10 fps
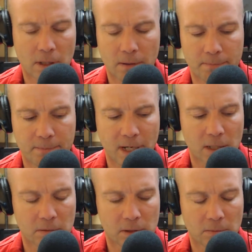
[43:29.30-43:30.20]

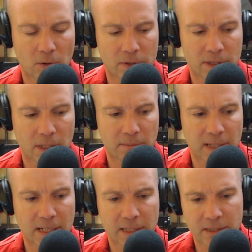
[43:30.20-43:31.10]
parable about
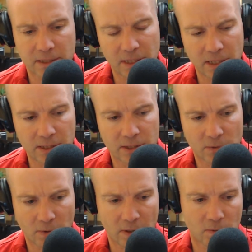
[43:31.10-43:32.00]
planting seeds
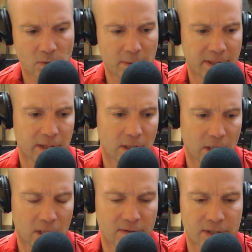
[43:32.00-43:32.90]
and reaping the
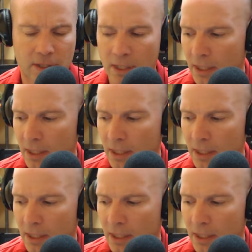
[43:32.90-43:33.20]
harvest.